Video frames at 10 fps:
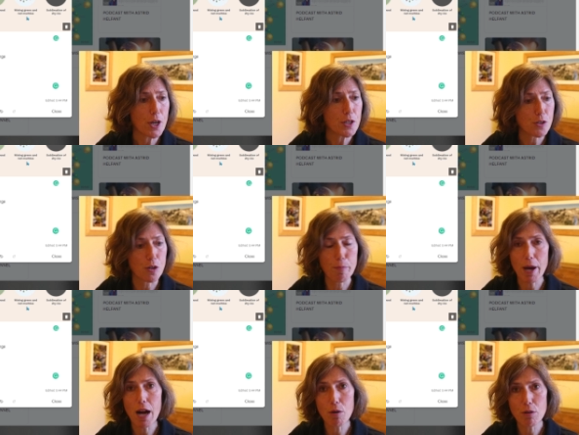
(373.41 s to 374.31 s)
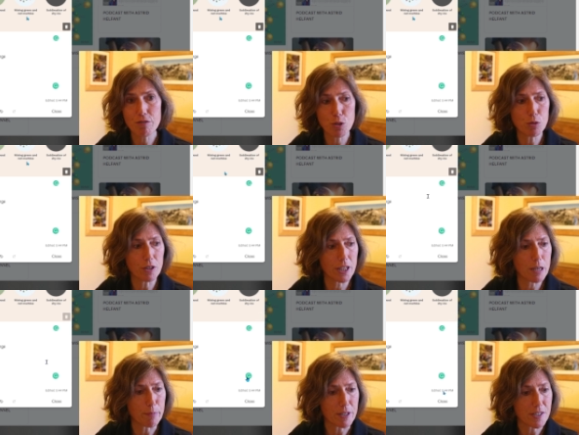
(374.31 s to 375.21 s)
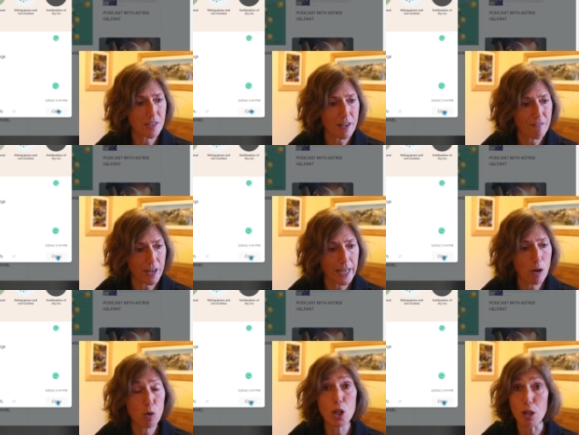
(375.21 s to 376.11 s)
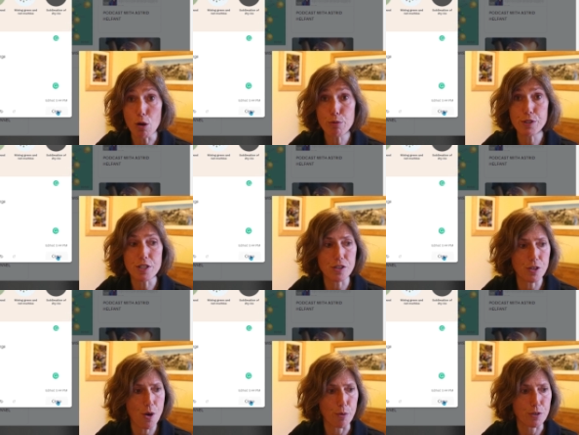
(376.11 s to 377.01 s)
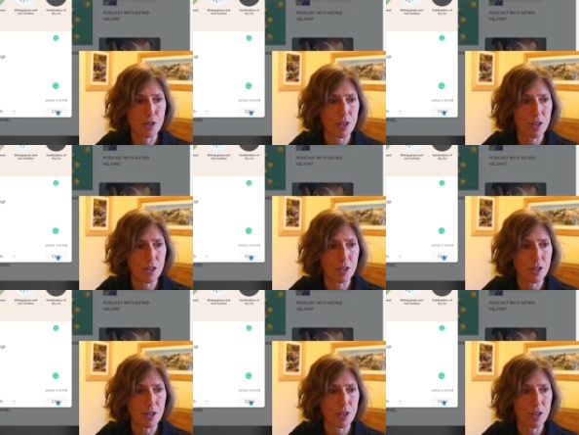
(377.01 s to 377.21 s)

So the power of Google Keep is if I now close this note